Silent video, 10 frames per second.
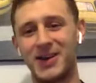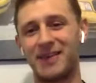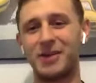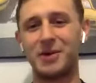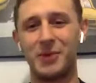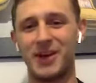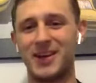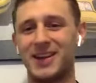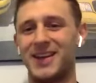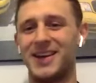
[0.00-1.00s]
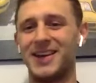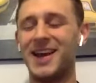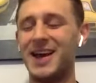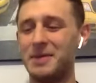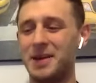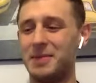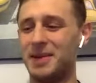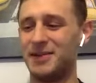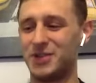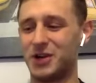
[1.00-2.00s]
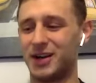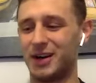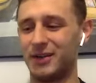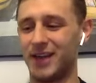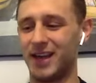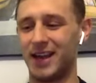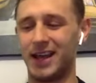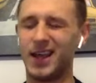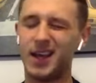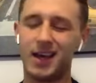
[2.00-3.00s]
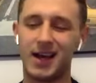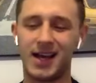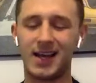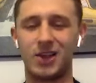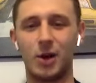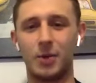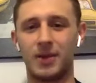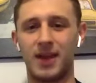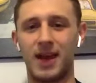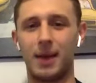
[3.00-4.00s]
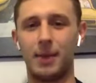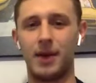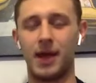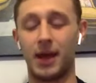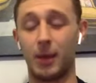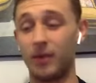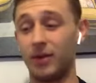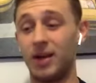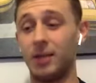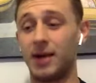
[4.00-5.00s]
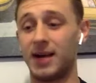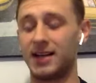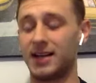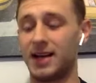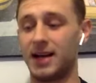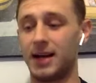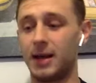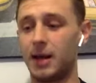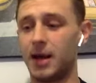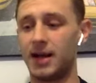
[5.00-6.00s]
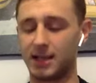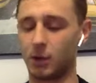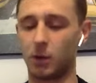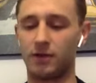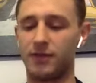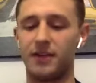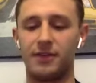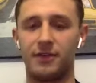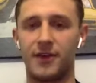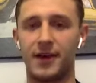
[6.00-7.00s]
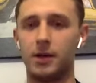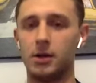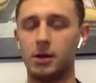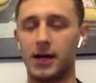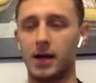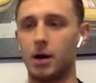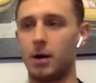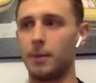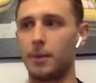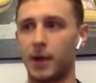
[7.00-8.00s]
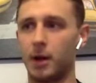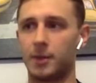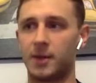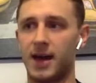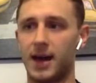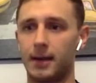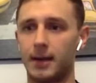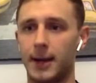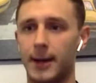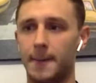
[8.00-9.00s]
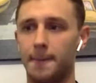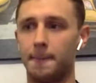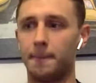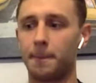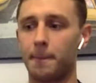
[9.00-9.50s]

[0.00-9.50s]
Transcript: not carry on working here." Made a bit of a joke out of it, and I guess the opposite happened. It went really bad, and I didn't qualify for the final. I got pretty upset, and